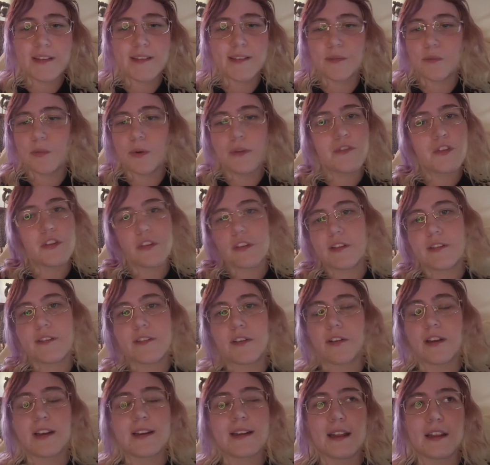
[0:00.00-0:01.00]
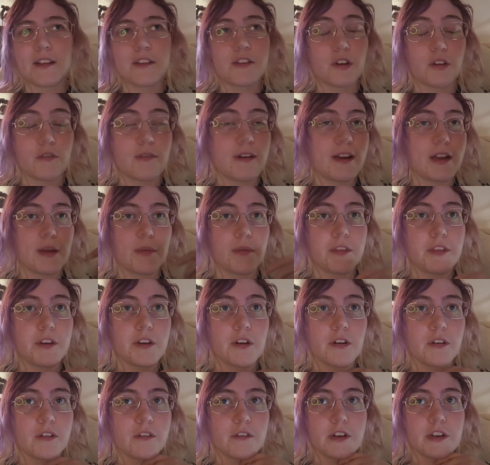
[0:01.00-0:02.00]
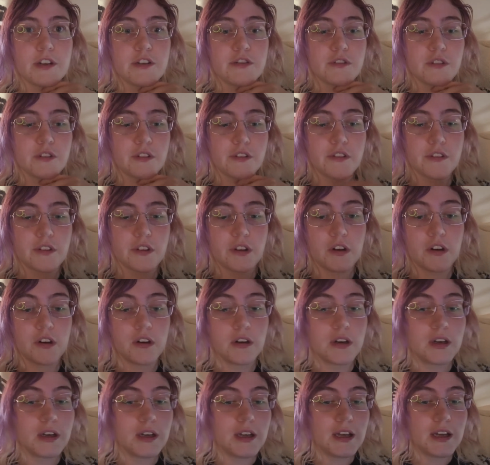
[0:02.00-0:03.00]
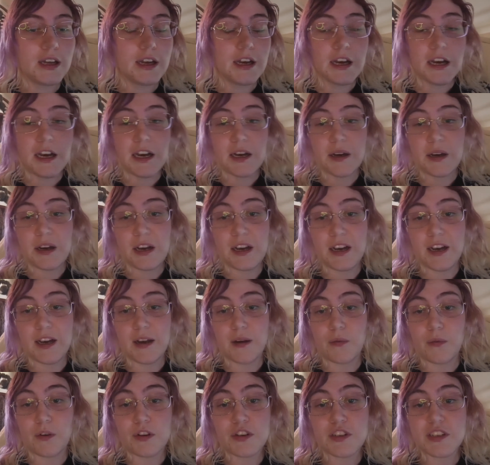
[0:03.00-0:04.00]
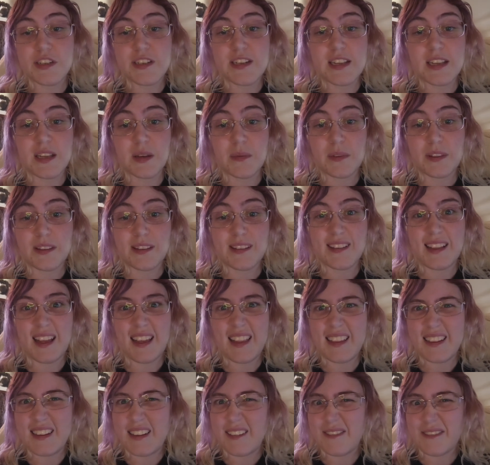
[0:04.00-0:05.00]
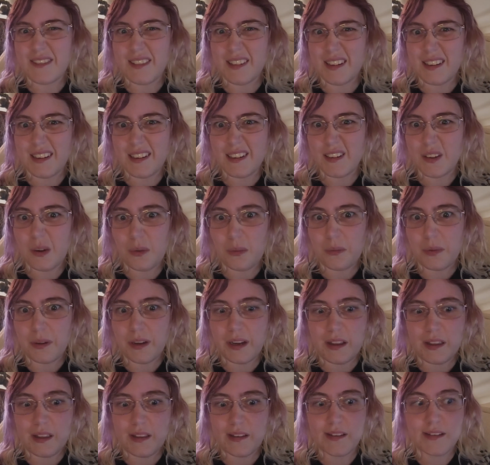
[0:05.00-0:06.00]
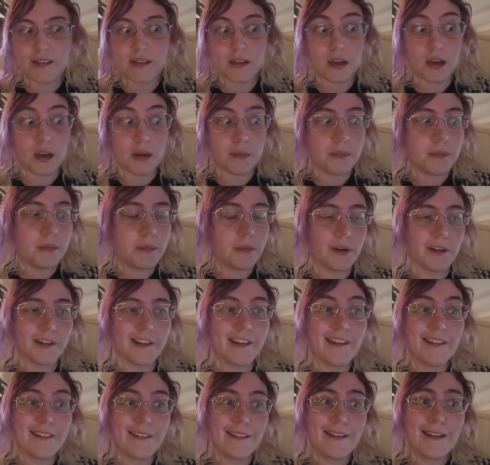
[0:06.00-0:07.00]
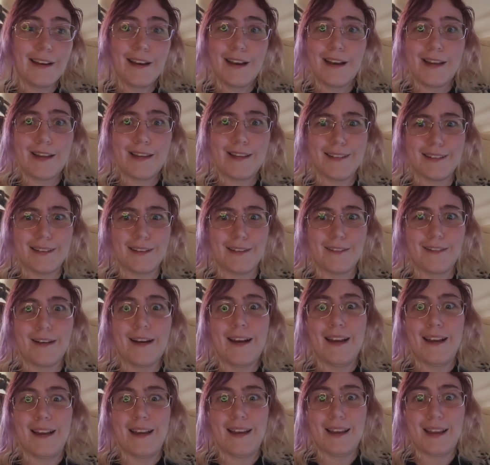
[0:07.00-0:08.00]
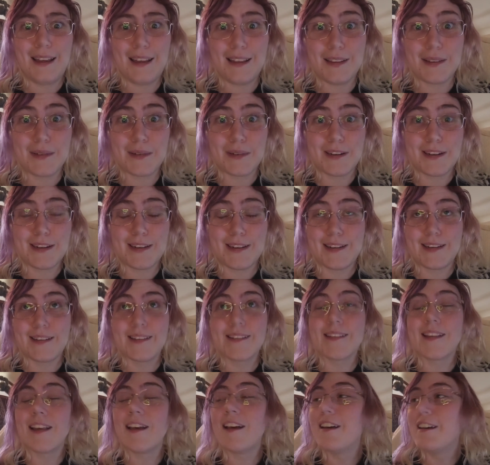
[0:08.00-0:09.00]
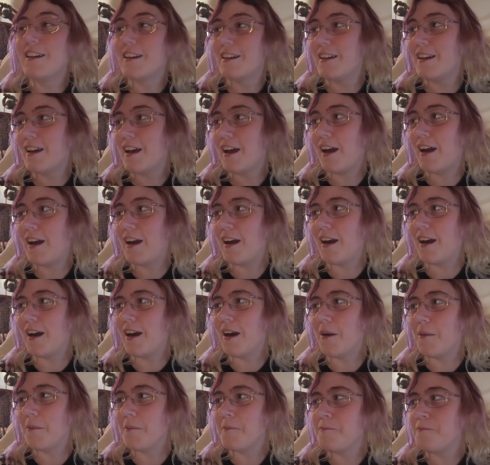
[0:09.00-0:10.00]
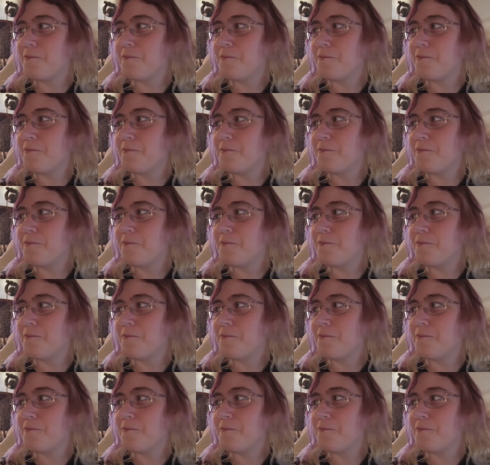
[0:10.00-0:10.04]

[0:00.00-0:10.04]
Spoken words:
we've done this song and dance already with the concrete truck, so we're just dealing with a slightly different company this time. But is what it is. Yeah,